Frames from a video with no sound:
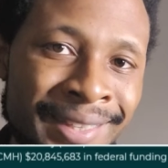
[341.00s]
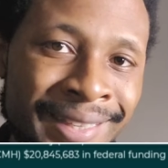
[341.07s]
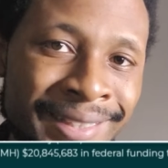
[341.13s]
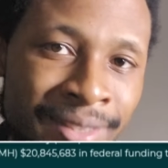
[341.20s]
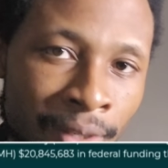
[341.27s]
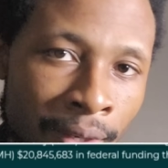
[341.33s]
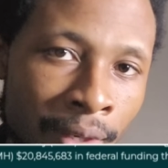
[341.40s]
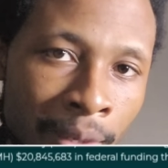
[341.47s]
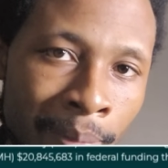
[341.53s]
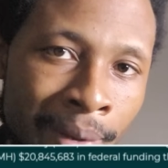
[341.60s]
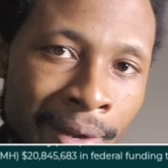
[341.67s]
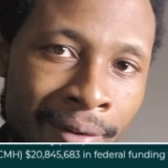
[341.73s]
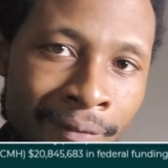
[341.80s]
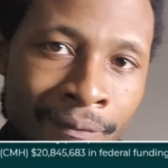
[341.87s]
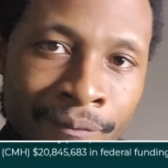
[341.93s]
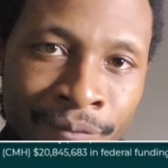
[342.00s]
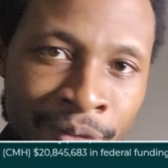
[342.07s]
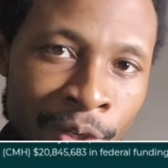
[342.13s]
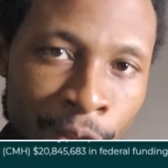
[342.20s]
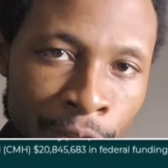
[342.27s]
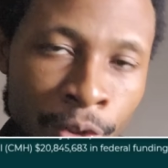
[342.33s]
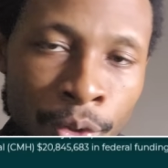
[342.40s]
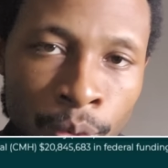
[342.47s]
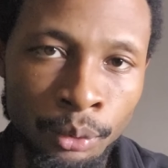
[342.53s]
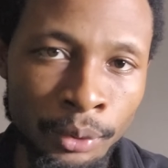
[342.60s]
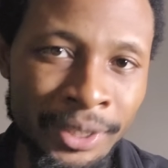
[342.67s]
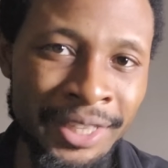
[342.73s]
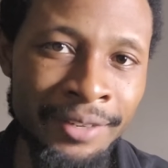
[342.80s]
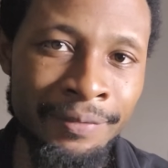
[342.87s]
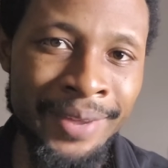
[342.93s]
they talk about
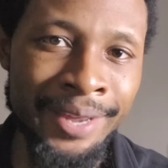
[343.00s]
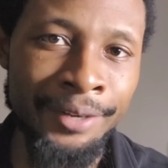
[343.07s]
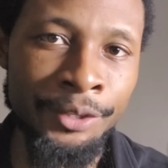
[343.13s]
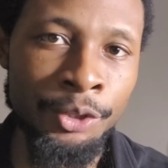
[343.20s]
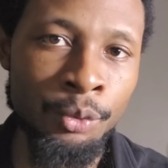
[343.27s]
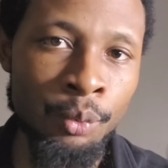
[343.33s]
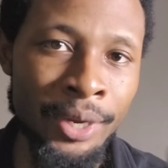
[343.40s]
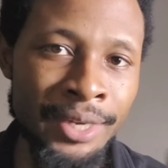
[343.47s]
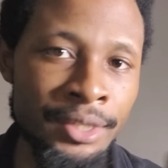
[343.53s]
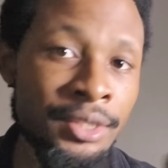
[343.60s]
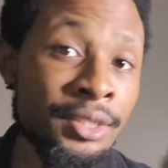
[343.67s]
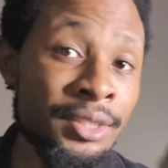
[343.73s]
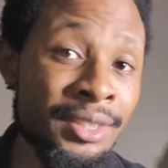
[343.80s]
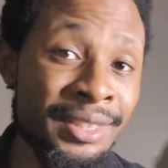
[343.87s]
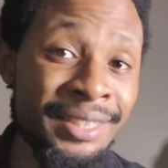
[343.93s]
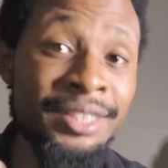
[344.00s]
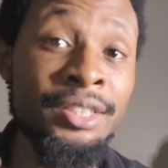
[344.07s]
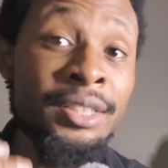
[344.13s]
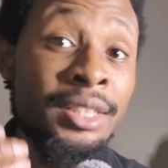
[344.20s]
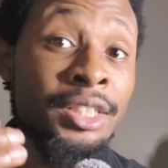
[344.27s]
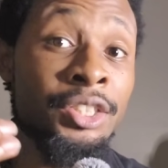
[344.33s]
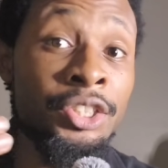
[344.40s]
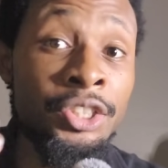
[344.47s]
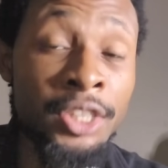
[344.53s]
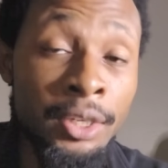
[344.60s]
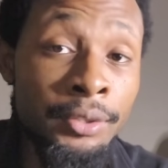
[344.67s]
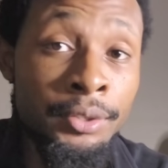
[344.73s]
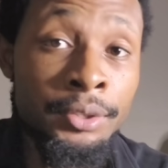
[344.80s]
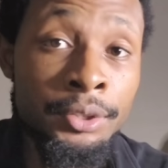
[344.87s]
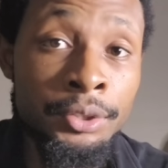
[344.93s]
vertical evacuations in these, these
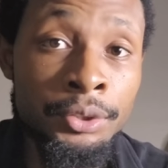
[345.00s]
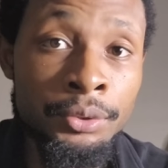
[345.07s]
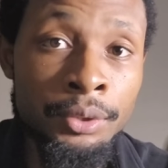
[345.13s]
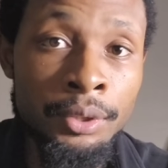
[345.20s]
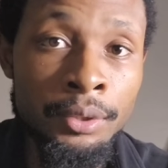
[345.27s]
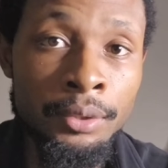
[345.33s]
shelters, you